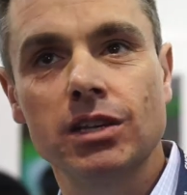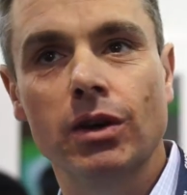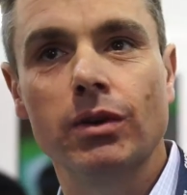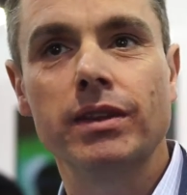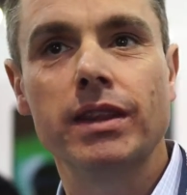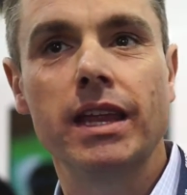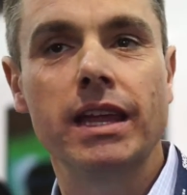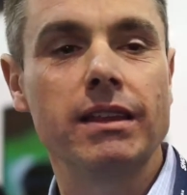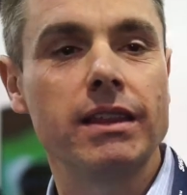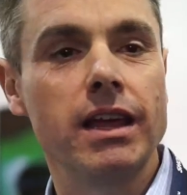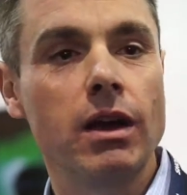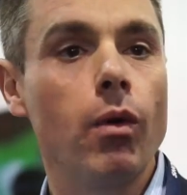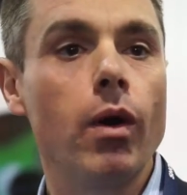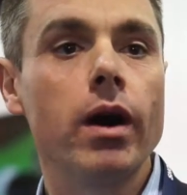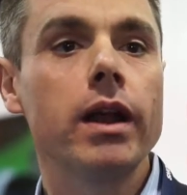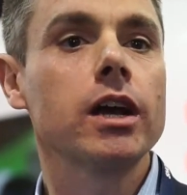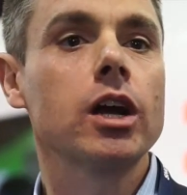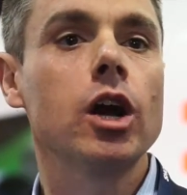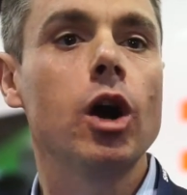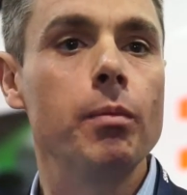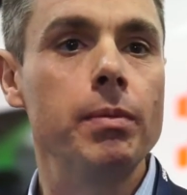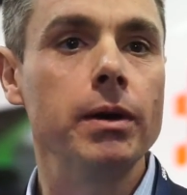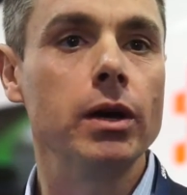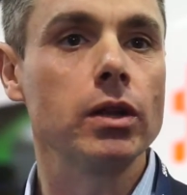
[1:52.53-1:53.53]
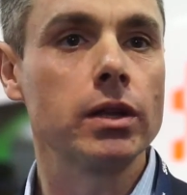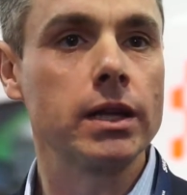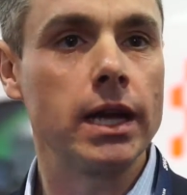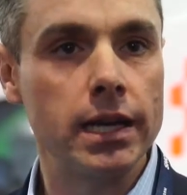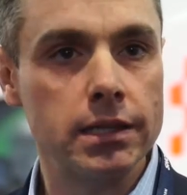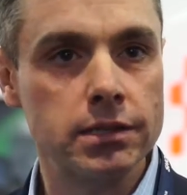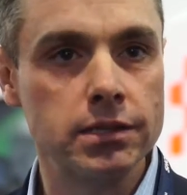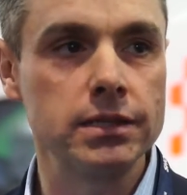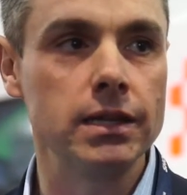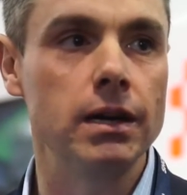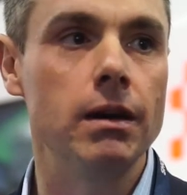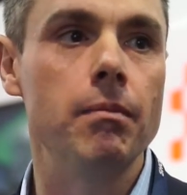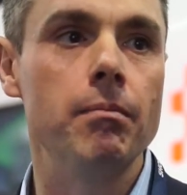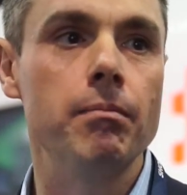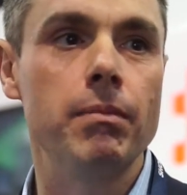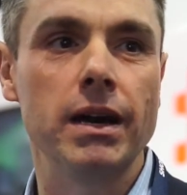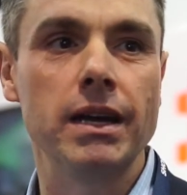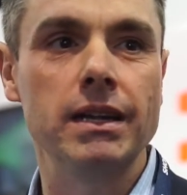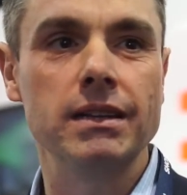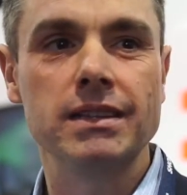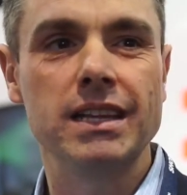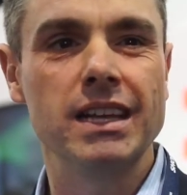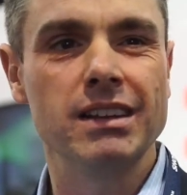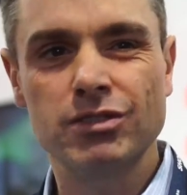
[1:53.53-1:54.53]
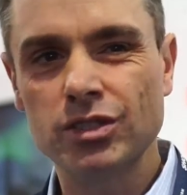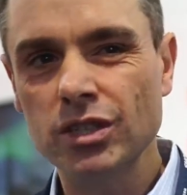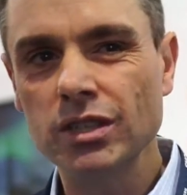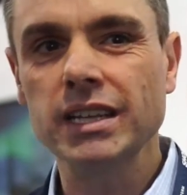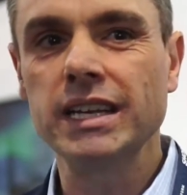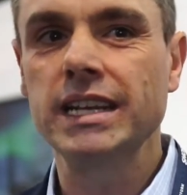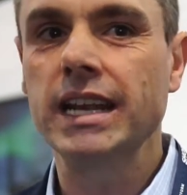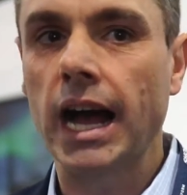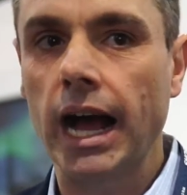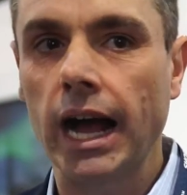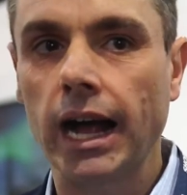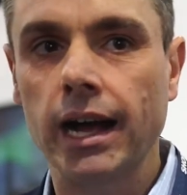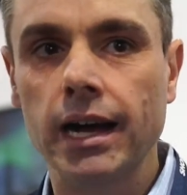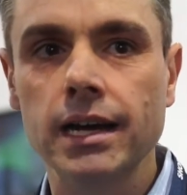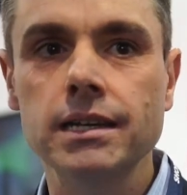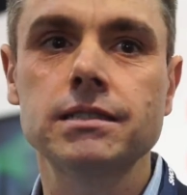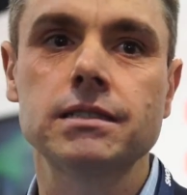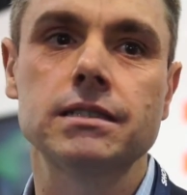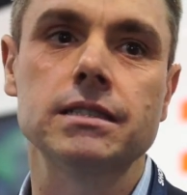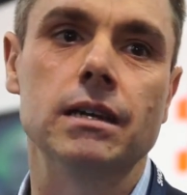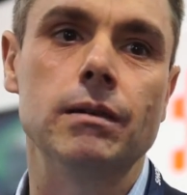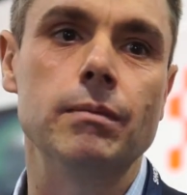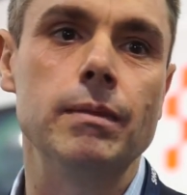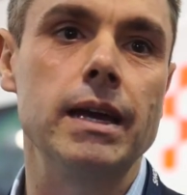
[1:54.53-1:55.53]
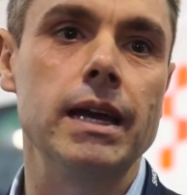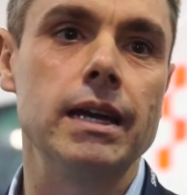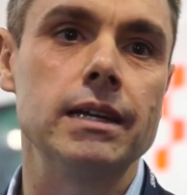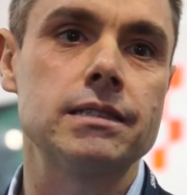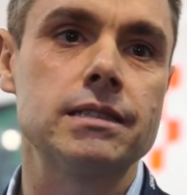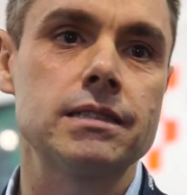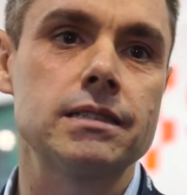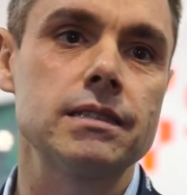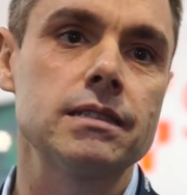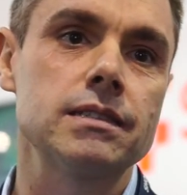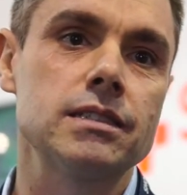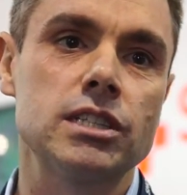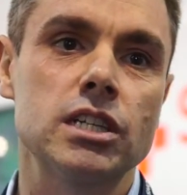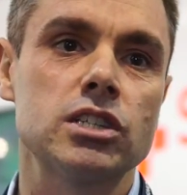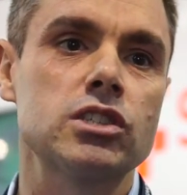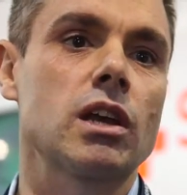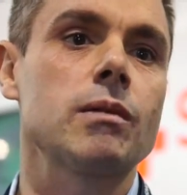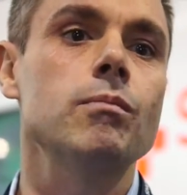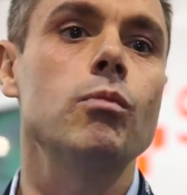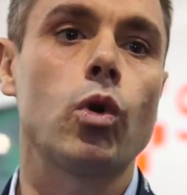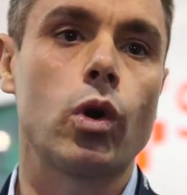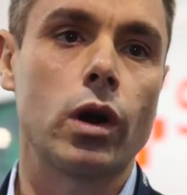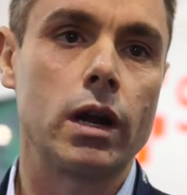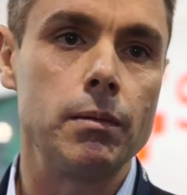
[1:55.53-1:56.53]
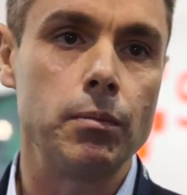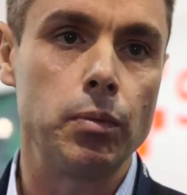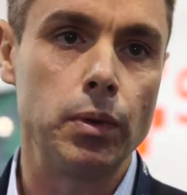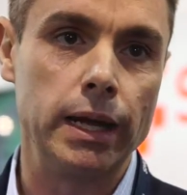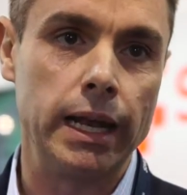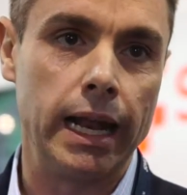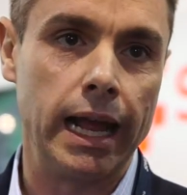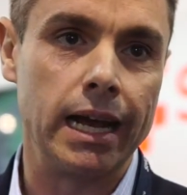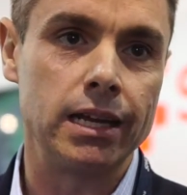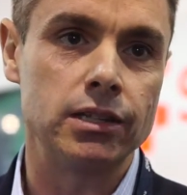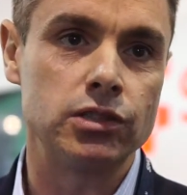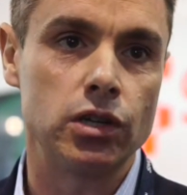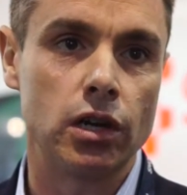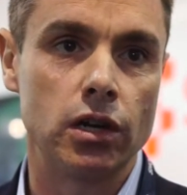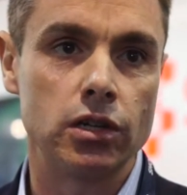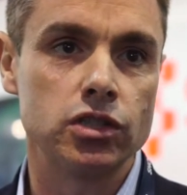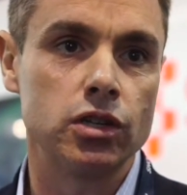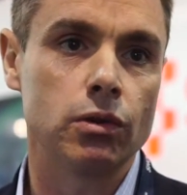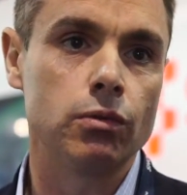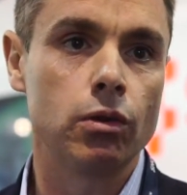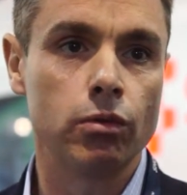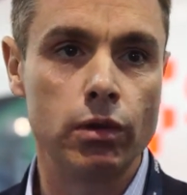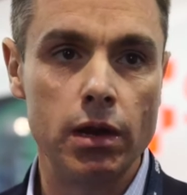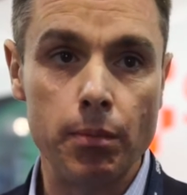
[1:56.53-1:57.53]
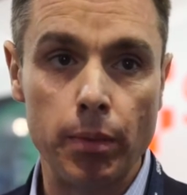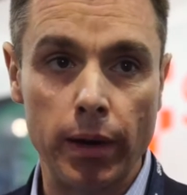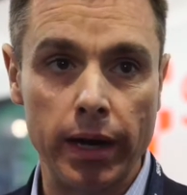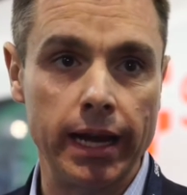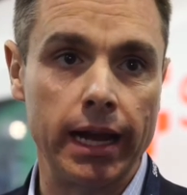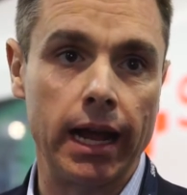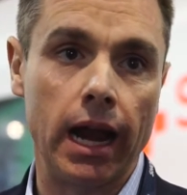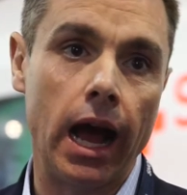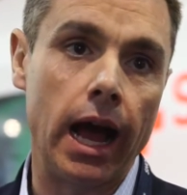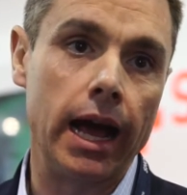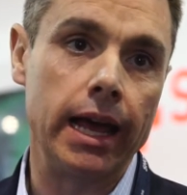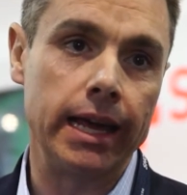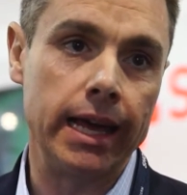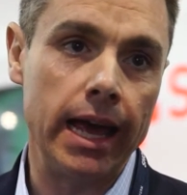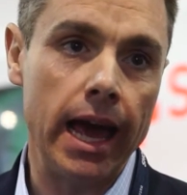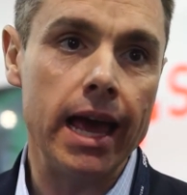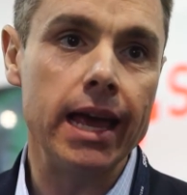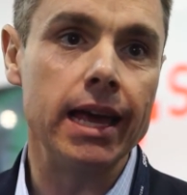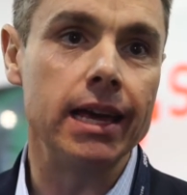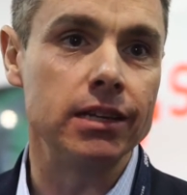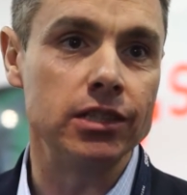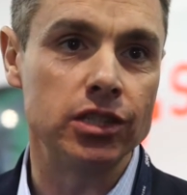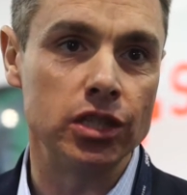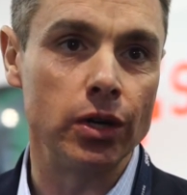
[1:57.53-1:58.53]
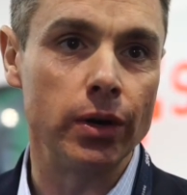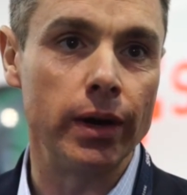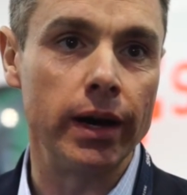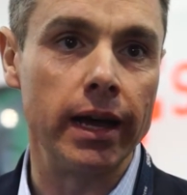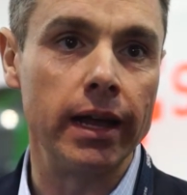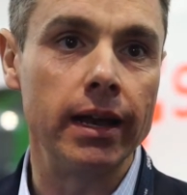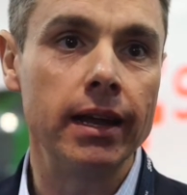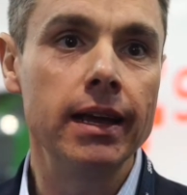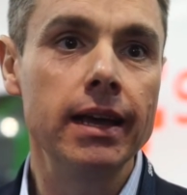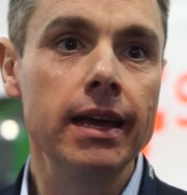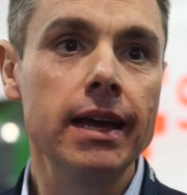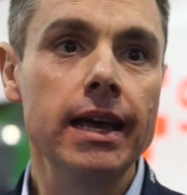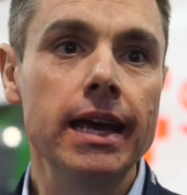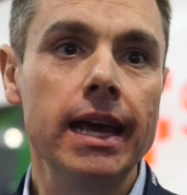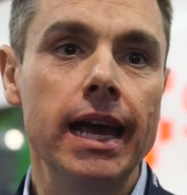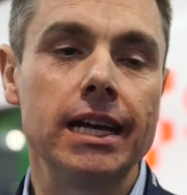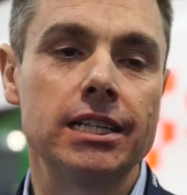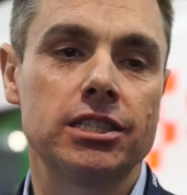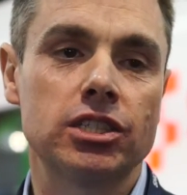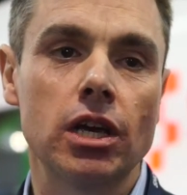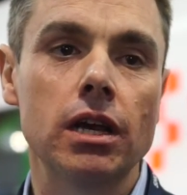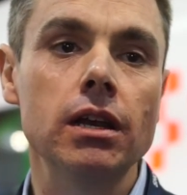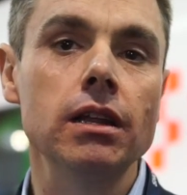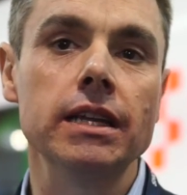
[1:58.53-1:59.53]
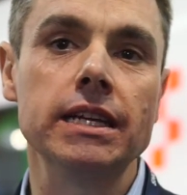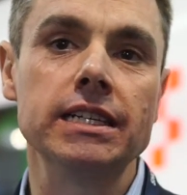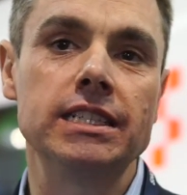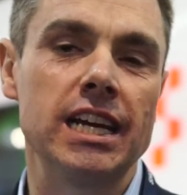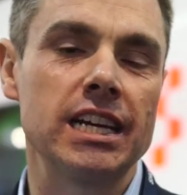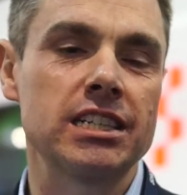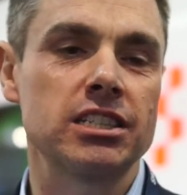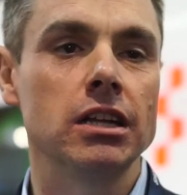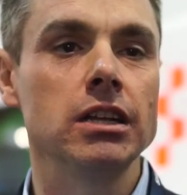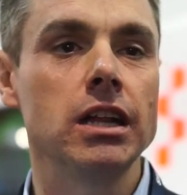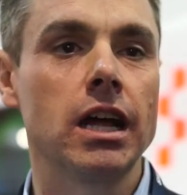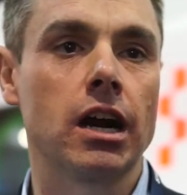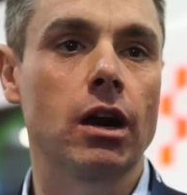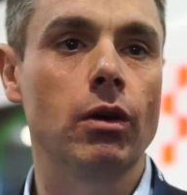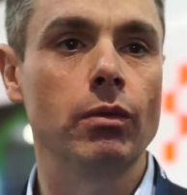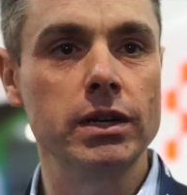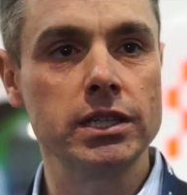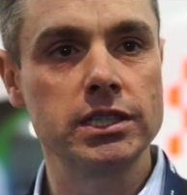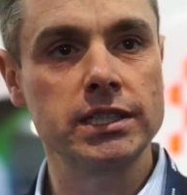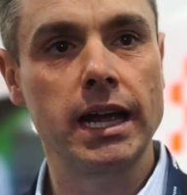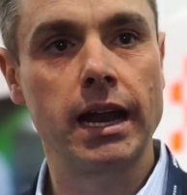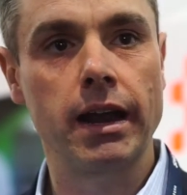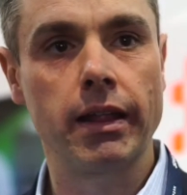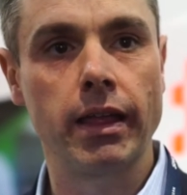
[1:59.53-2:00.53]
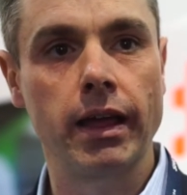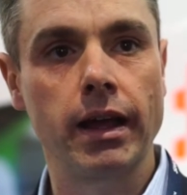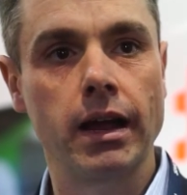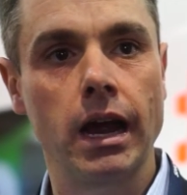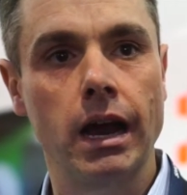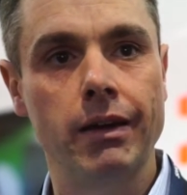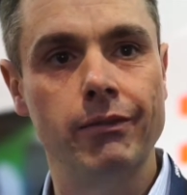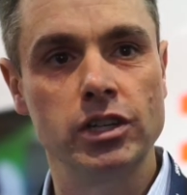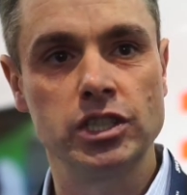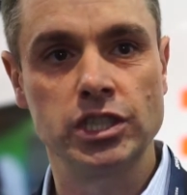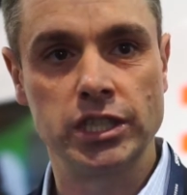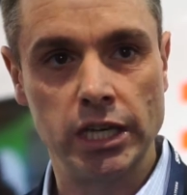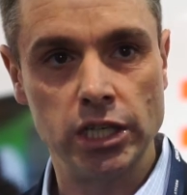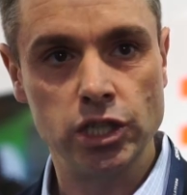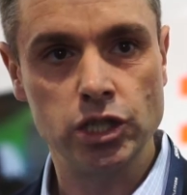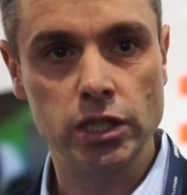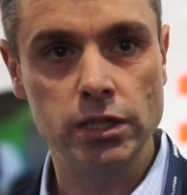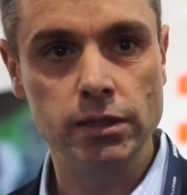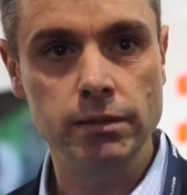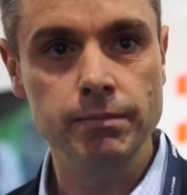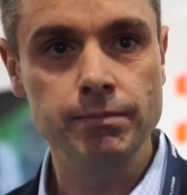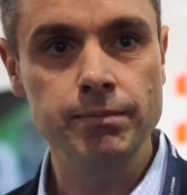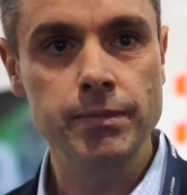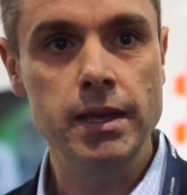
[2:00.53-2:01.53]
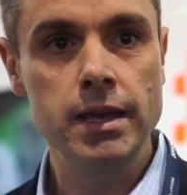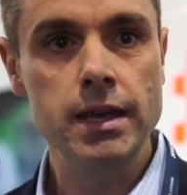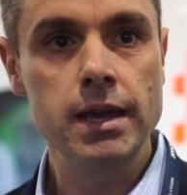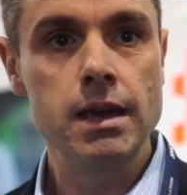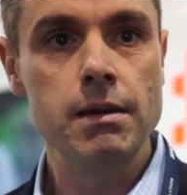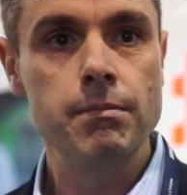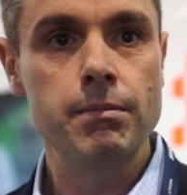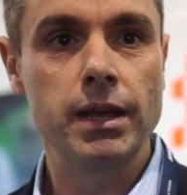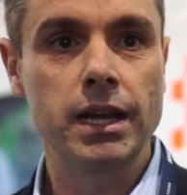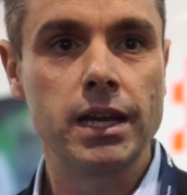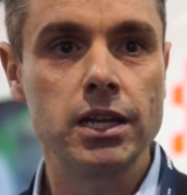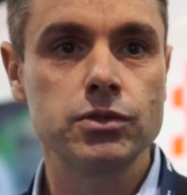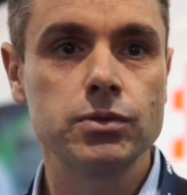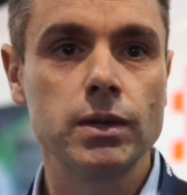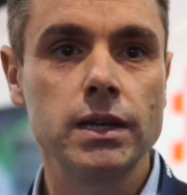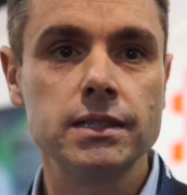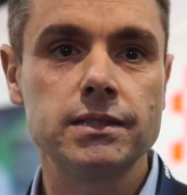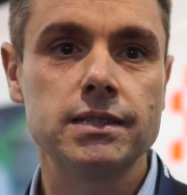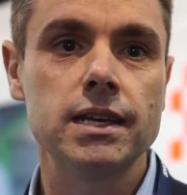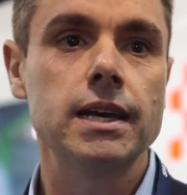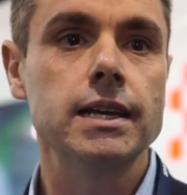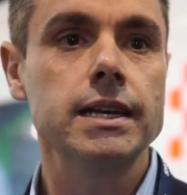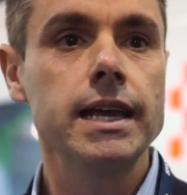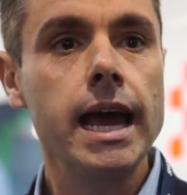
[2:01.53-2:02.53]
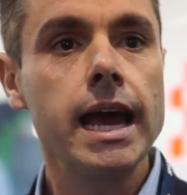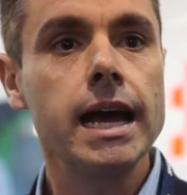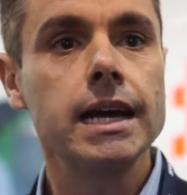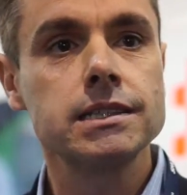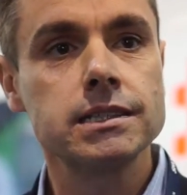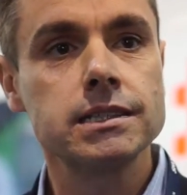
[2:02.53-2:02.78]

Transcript: they want to go build custom, but it's really not custom, it's just a more complete answer. So when we bring an IEA into it, it suddenly takes a lot of risk out of that conversation because we can say, yeah,